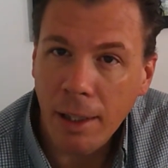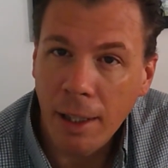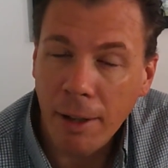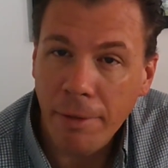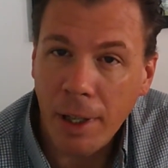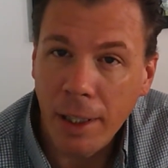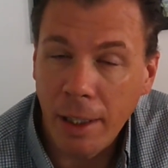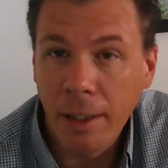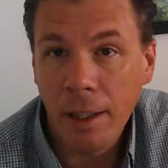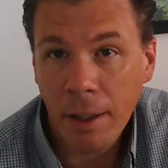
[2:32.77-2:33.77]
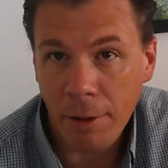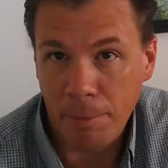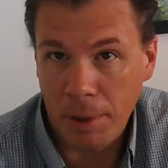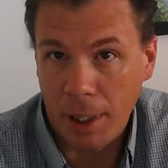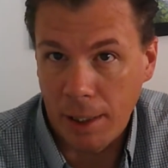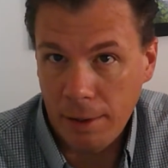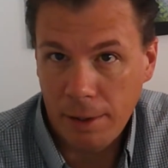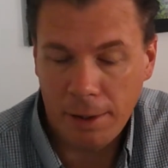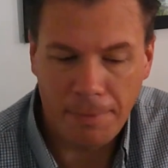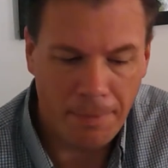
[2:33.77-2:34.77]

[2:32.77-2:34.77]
and I find another place.